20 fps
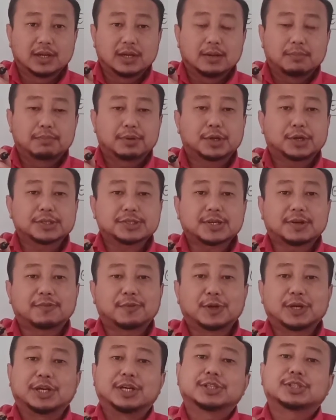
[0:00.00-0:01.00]
Because of
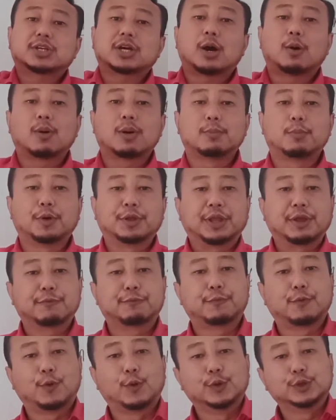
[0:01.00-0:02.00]
which our body
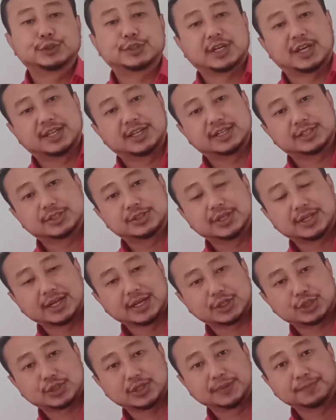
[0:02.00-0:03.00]
falls in this
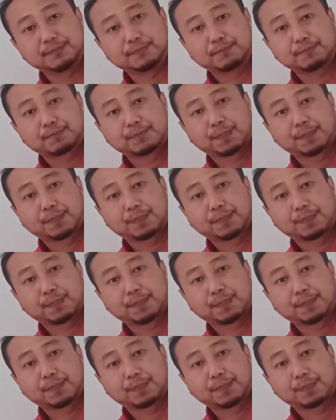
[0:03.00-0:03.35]
direction.